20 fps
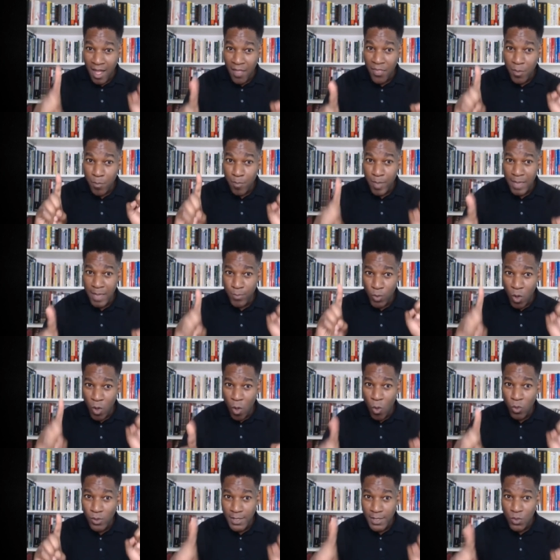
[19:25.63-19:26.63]
other people
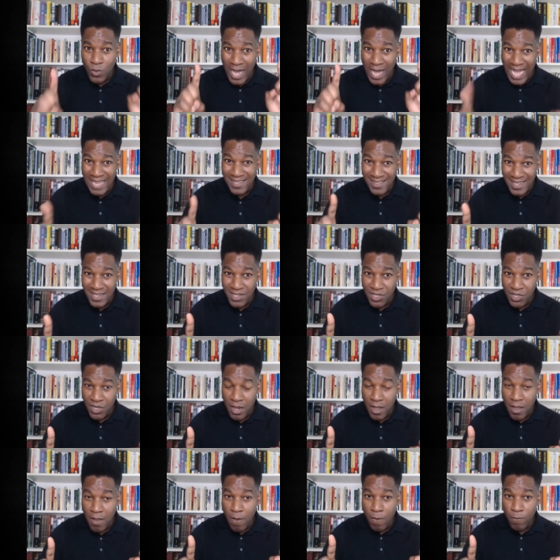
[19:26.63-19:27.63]
hold you hostage
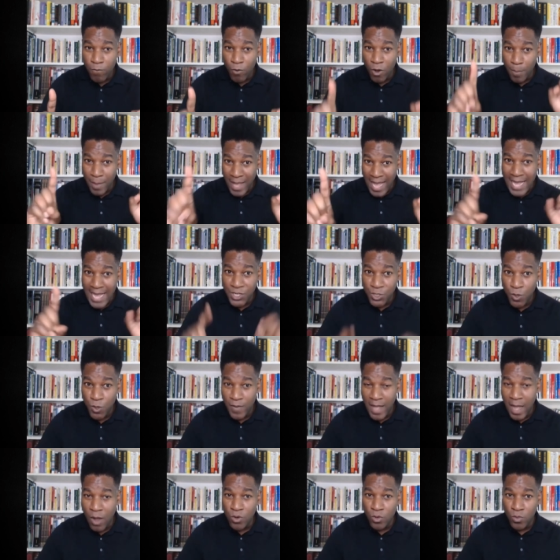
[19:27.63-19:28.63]
for a past
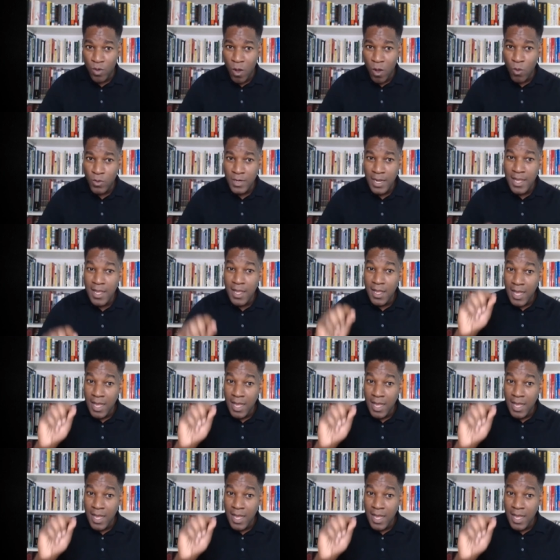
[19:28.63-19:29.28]
you've outgrown,